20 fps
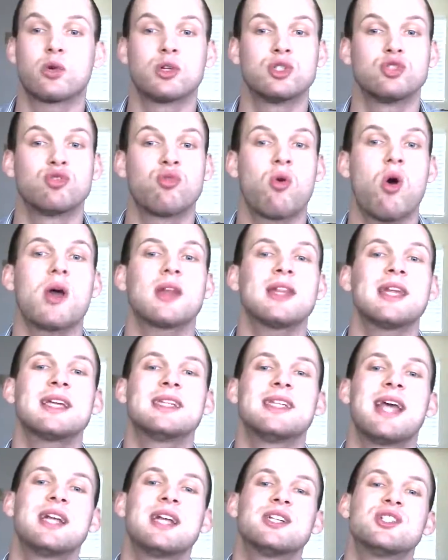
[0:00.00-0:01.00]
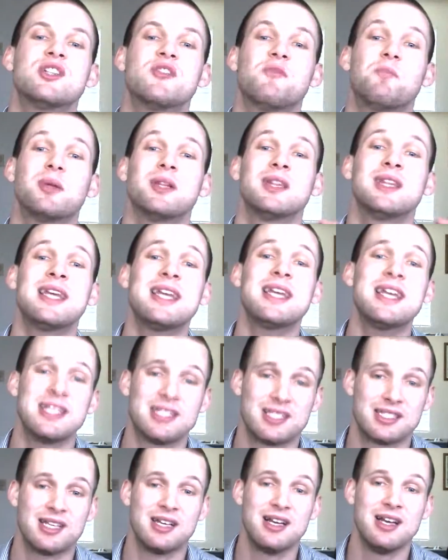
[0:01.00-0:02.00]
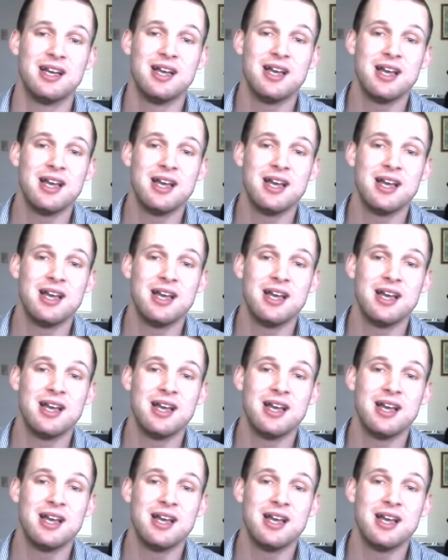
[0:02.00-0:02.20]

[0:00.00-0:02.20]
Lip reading: or drawing the attention of police.